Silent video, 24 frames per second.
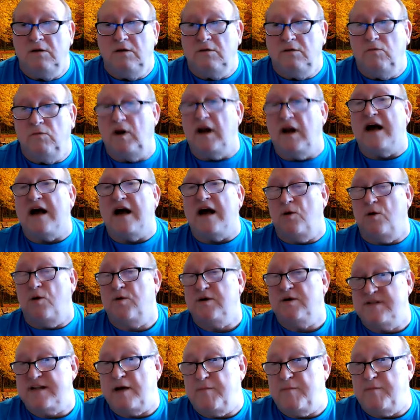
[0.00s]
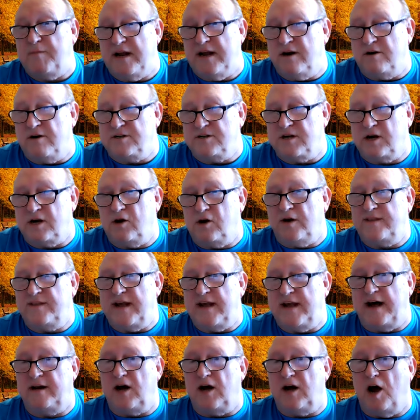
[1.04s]
Well, actually, it wasn't that many years ago at
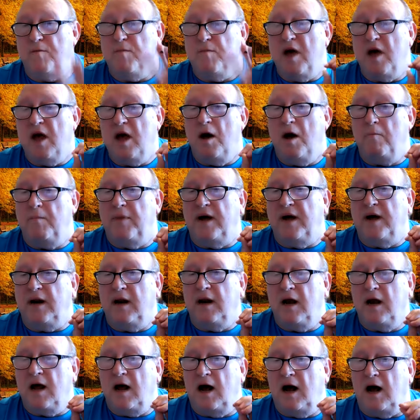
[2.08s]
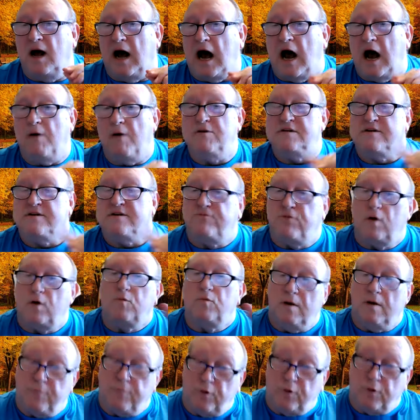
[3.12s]
that time, but I was a
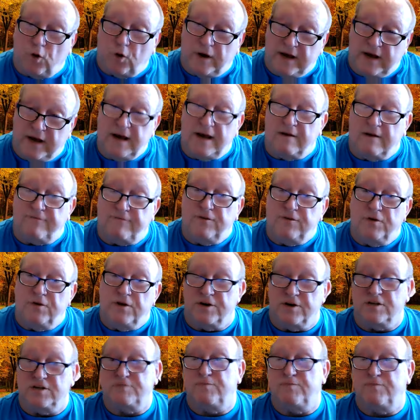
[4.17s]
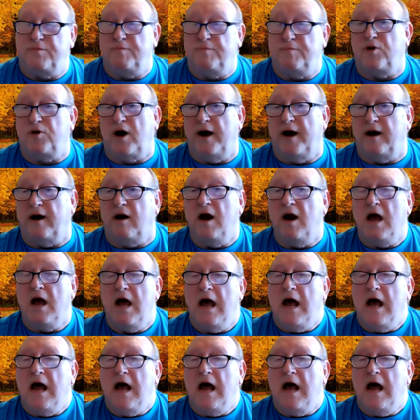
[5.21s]
former employee a few years prior.